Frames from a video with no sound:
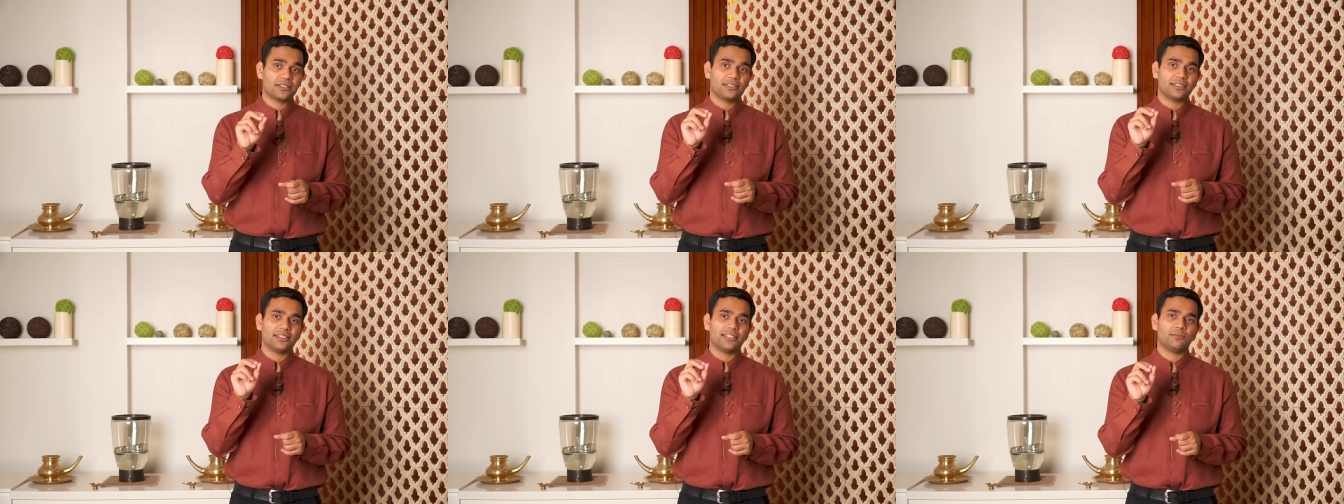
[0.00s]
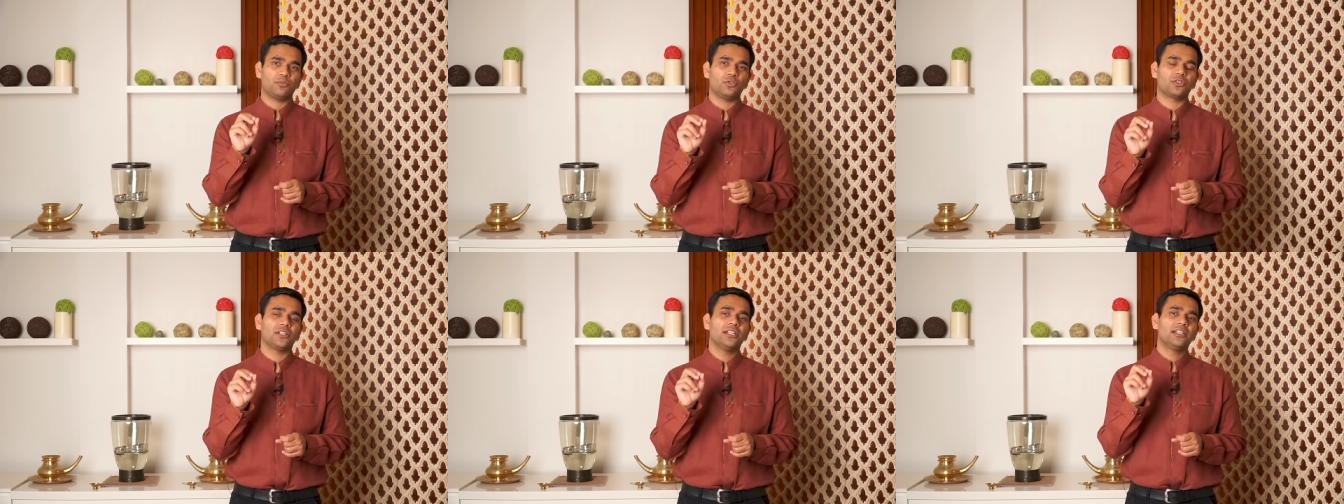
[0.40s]
then
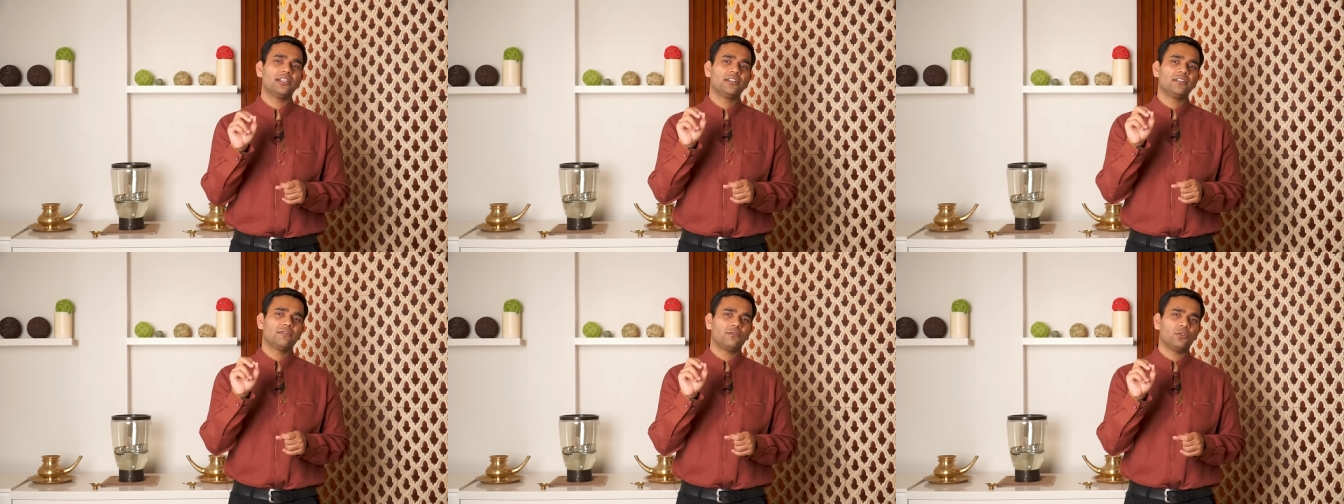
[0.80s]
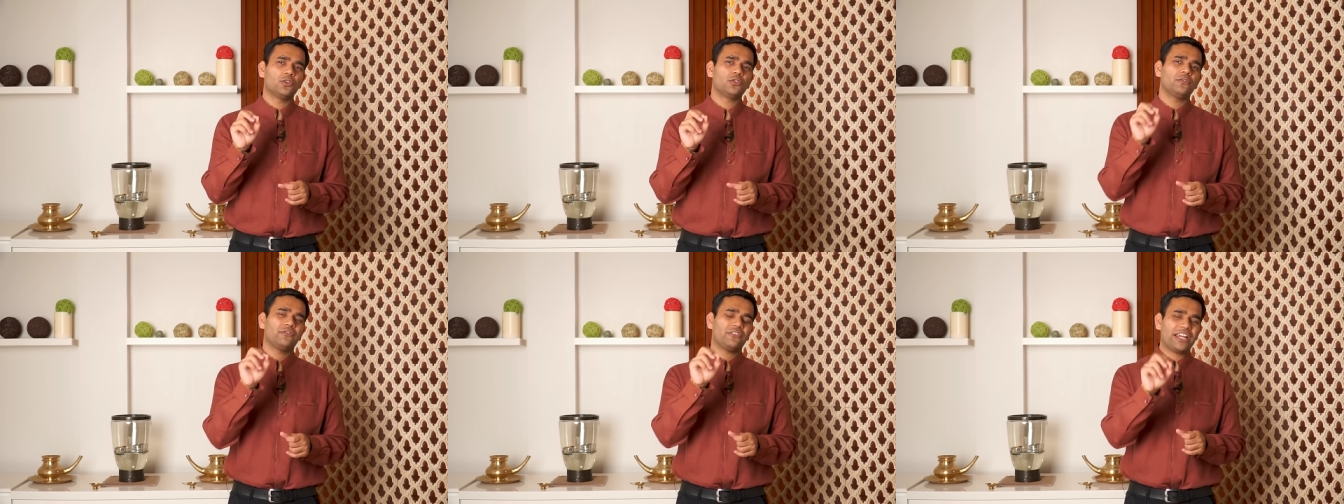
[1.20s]
put
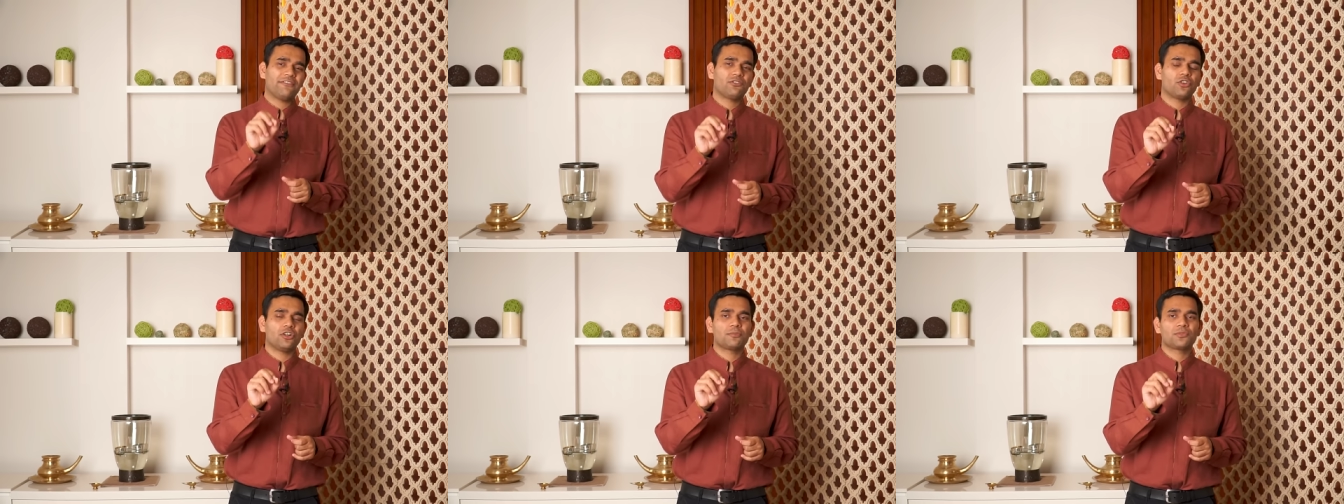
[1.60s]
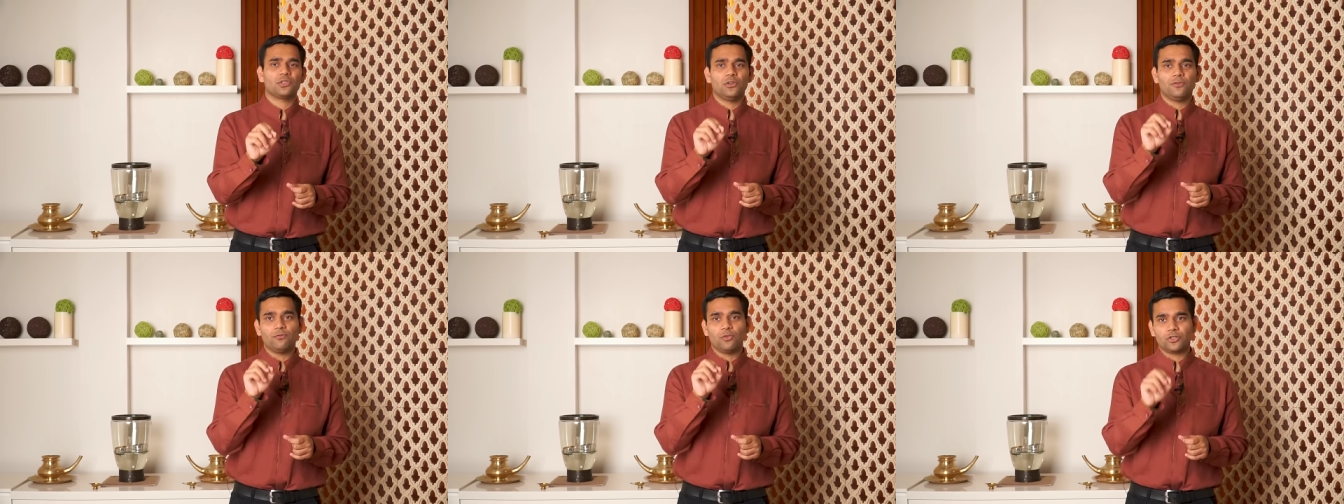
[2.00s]
4 to 5 drops
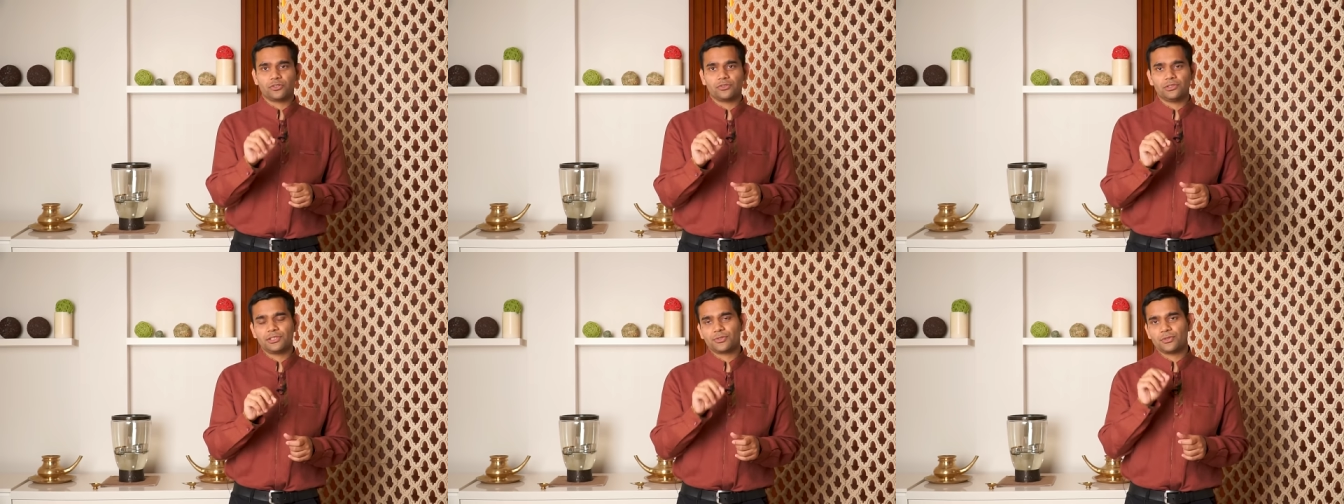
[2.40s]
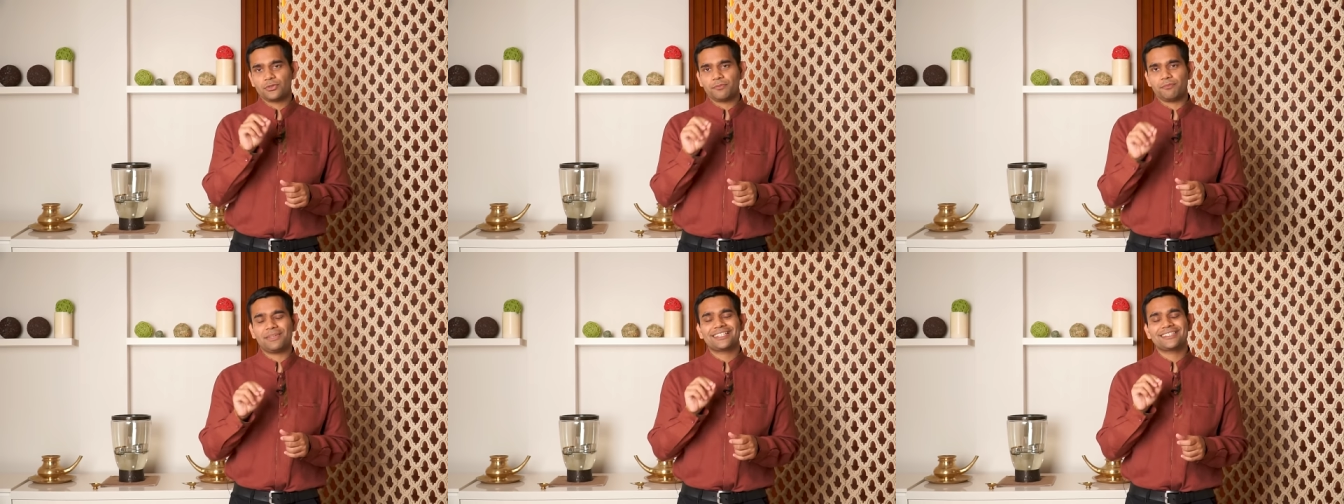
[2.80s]
of water also,
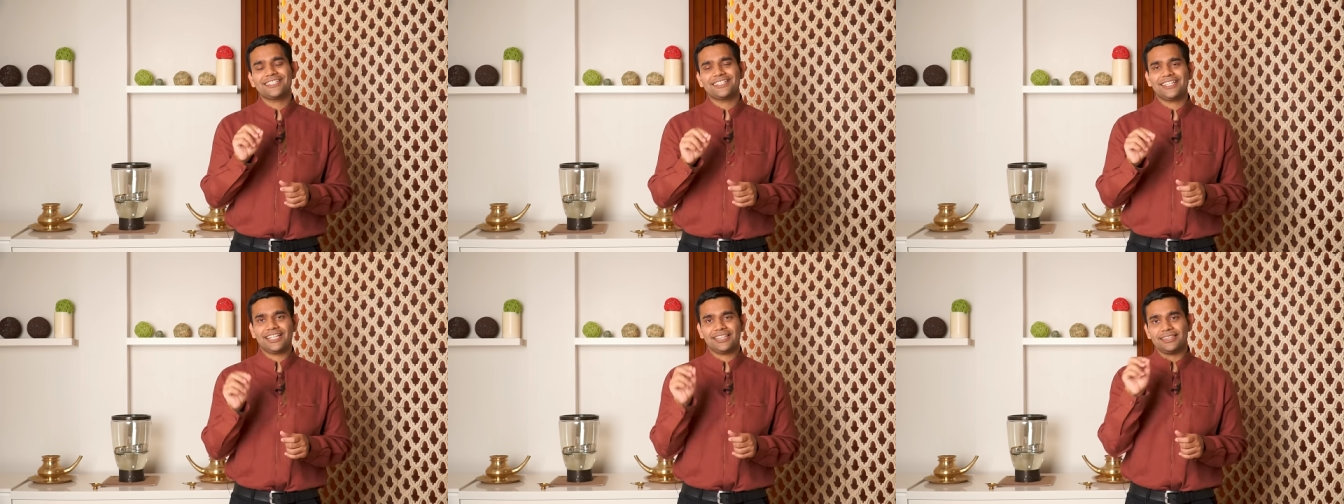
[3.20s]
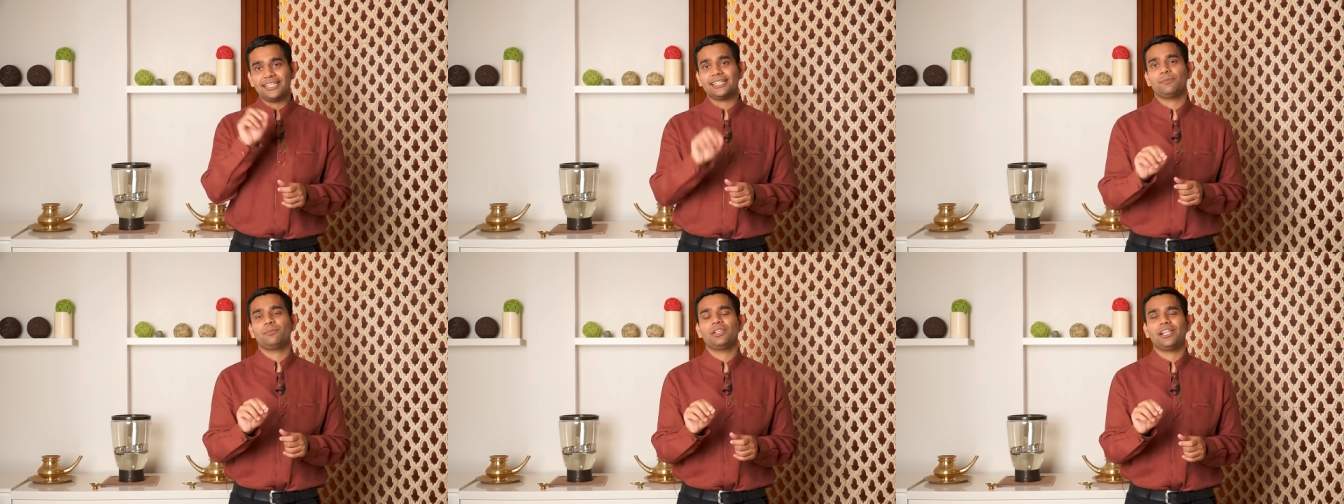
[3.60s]
mix it and
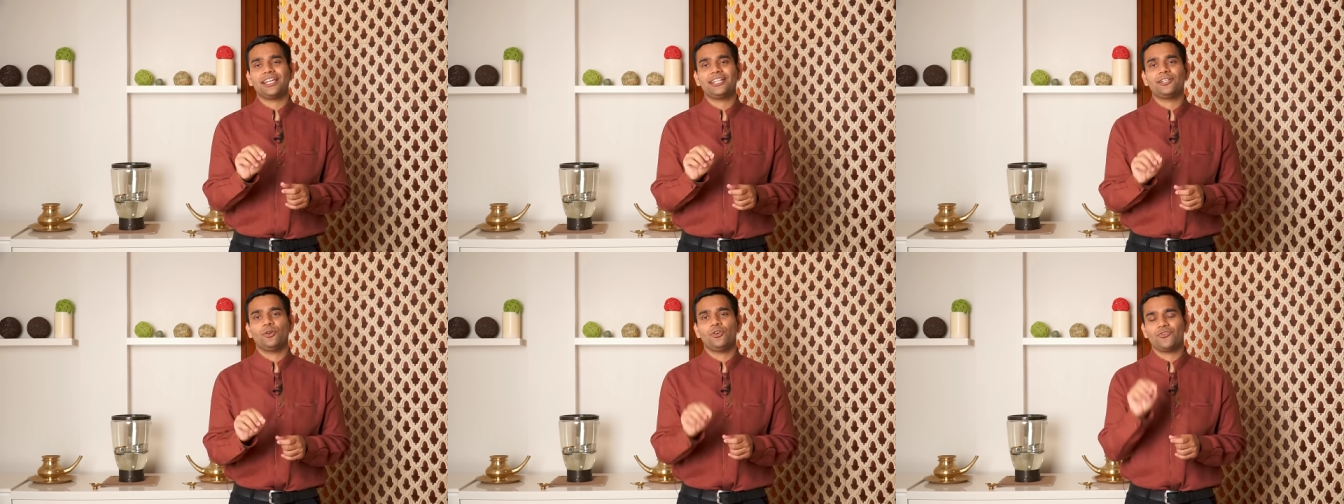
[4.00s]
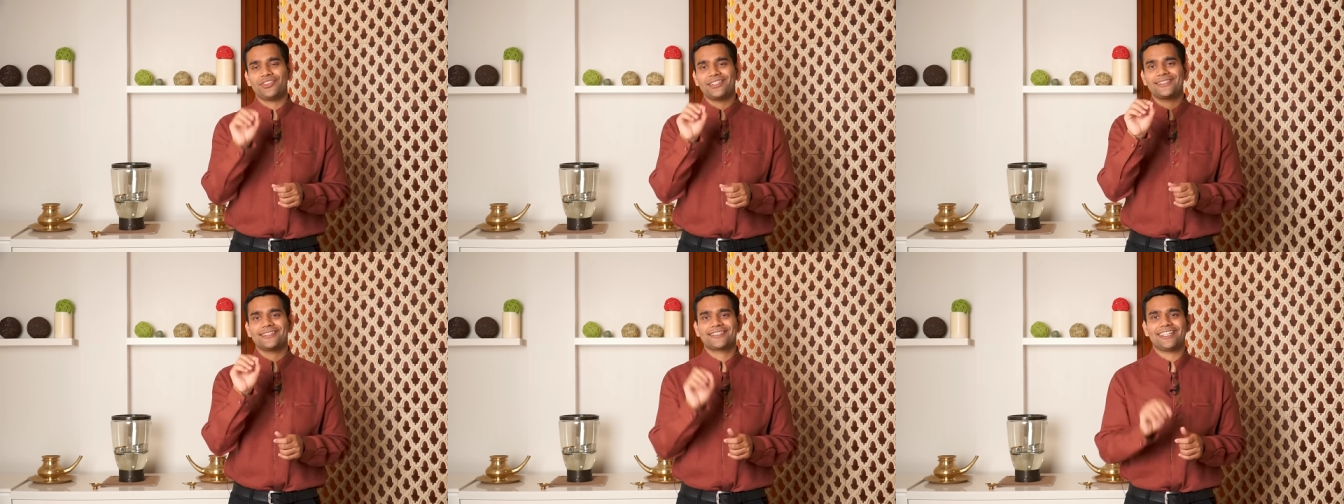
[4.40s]
then apply it on
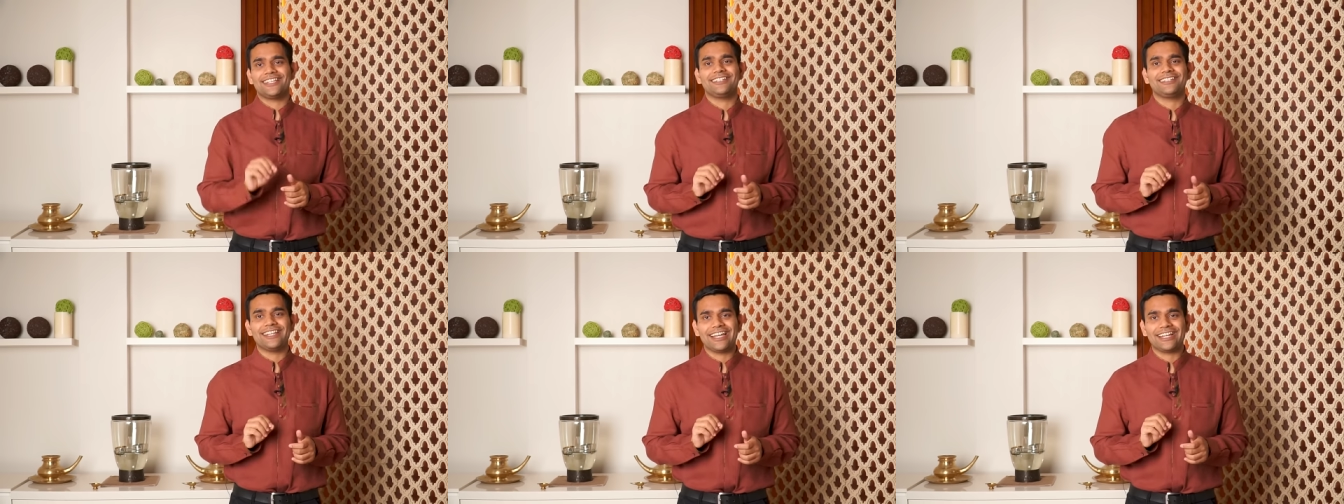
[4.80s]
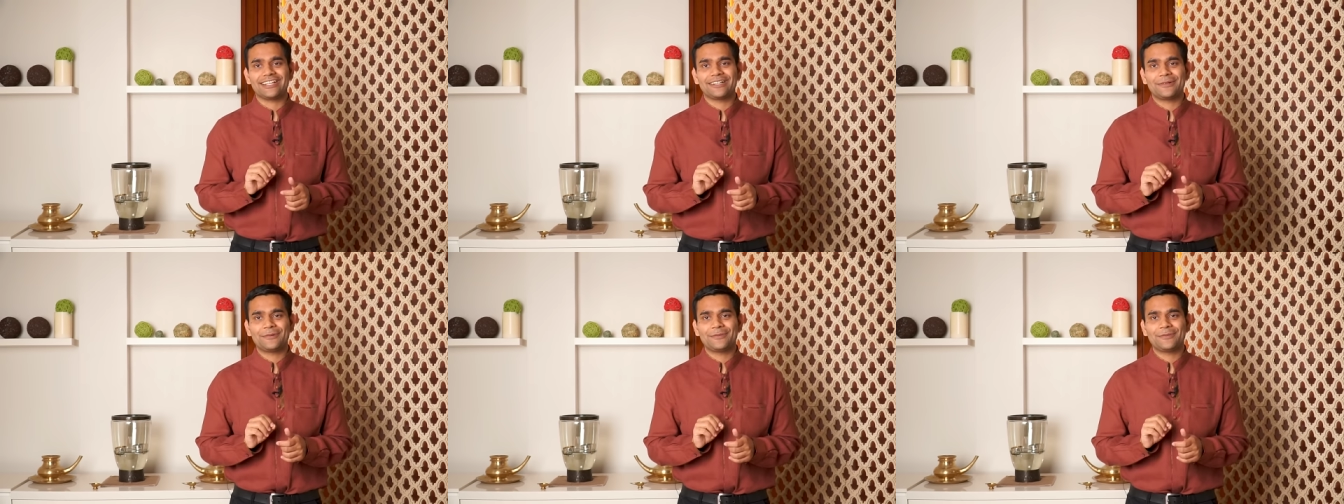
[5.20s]
this skin tag.